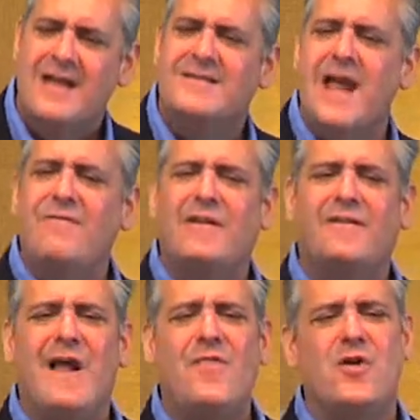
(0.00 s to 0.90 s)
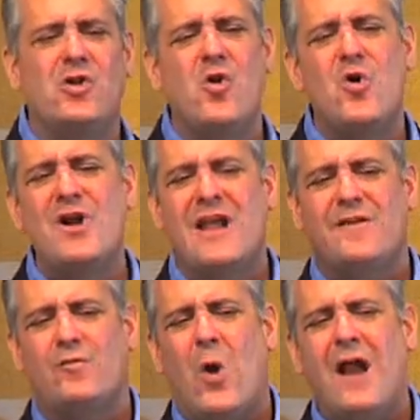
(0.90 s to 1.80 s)
David said, The Lord
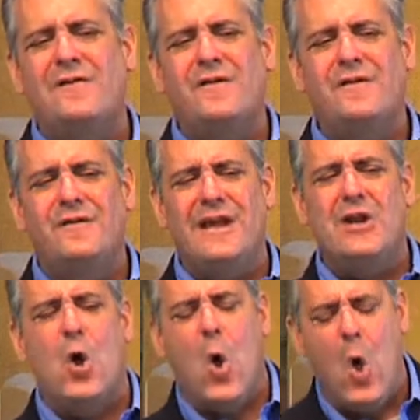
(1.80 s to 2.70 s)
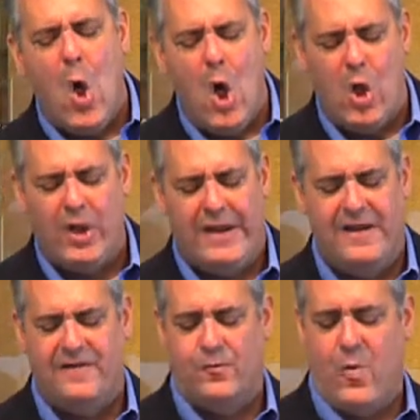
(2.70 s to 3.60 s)
is righteous in all
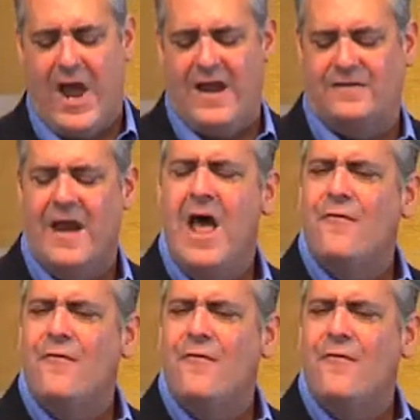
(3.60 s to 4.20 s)
his ways.